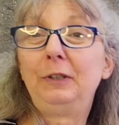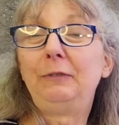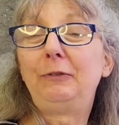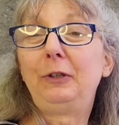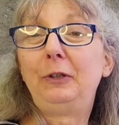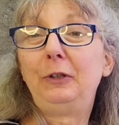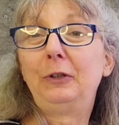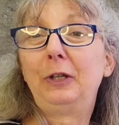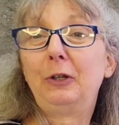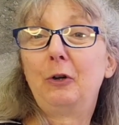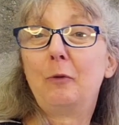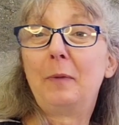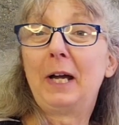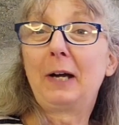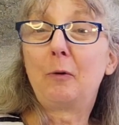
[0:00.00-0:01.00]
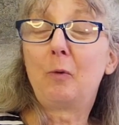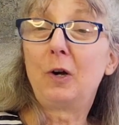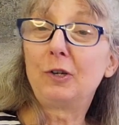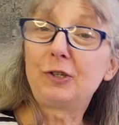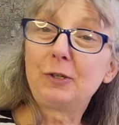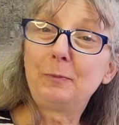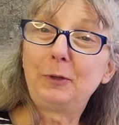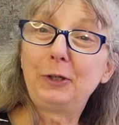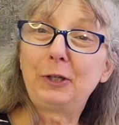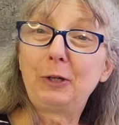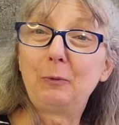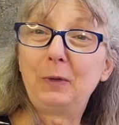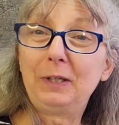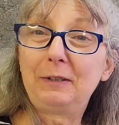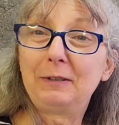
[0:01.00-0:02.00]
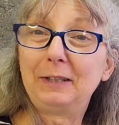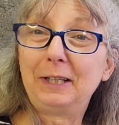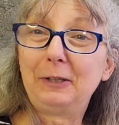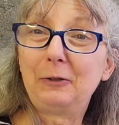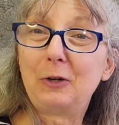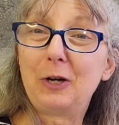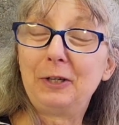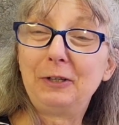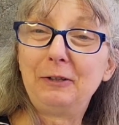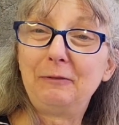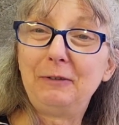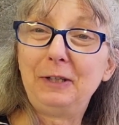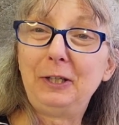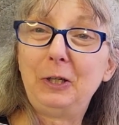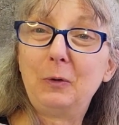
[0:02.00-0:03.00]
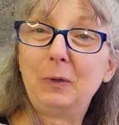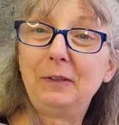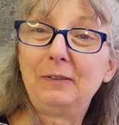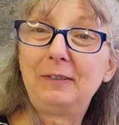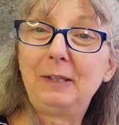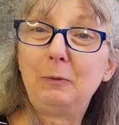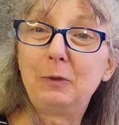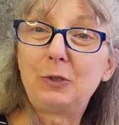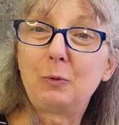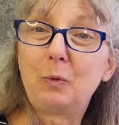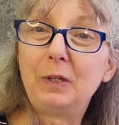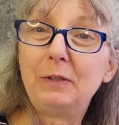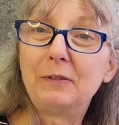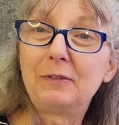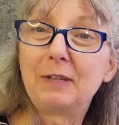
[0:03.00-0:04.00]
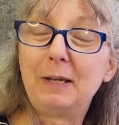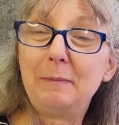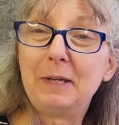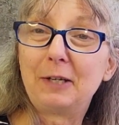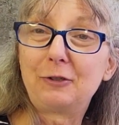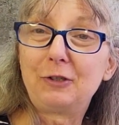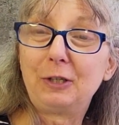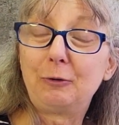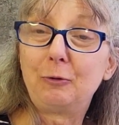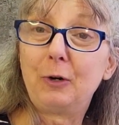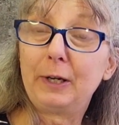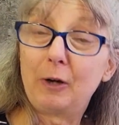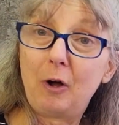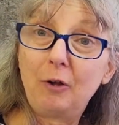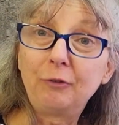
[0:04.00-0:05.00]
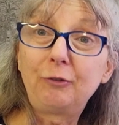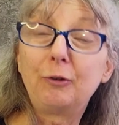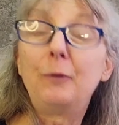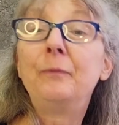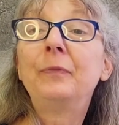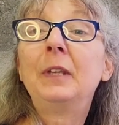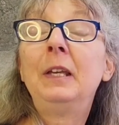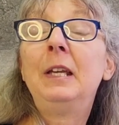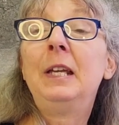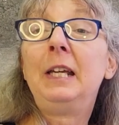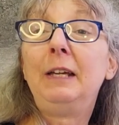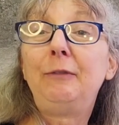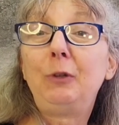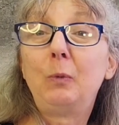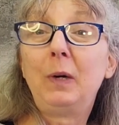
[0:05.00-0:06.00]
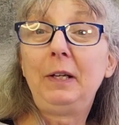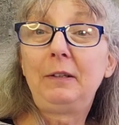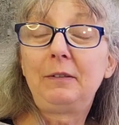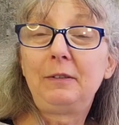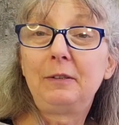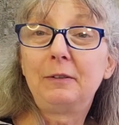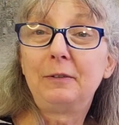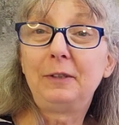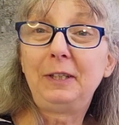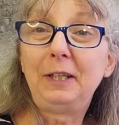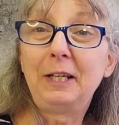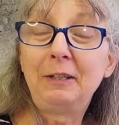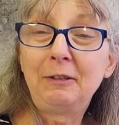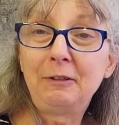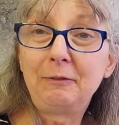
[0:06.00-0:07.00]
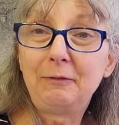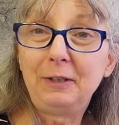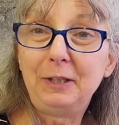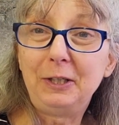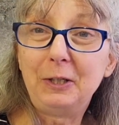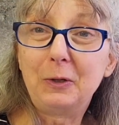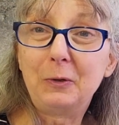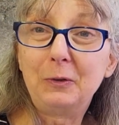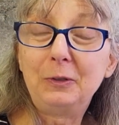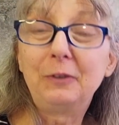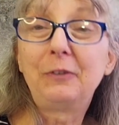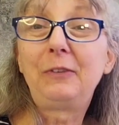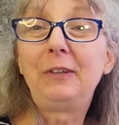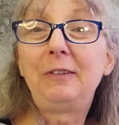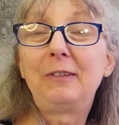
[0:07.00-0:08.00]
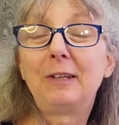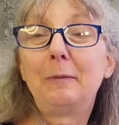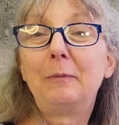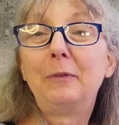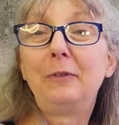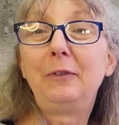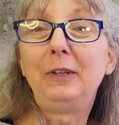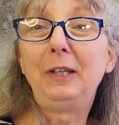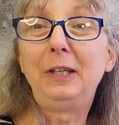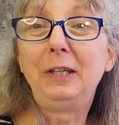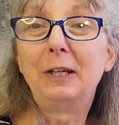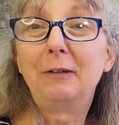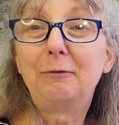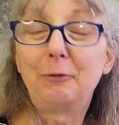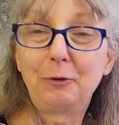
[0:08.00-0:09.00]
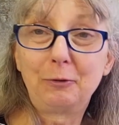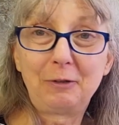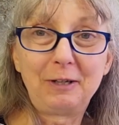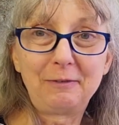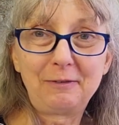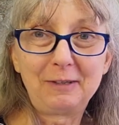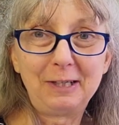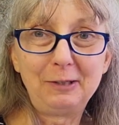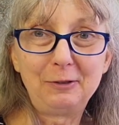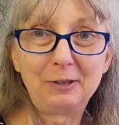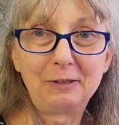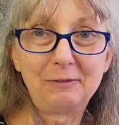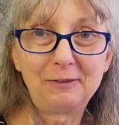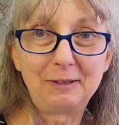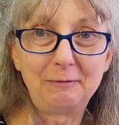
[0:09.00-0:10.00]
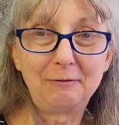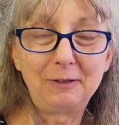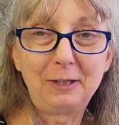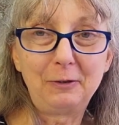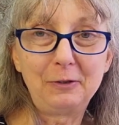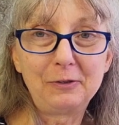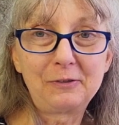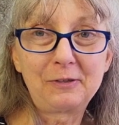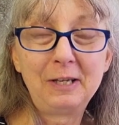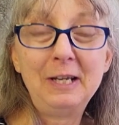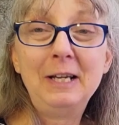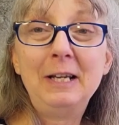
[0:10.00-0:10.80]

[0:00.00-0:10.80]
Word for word: if you, you, can go back and watch them or you can wait till later on in the video and see which ones I'm actually growing. Also, if you wait till the end of the video, you'll see some of the uh, photographs that I took of sunflowers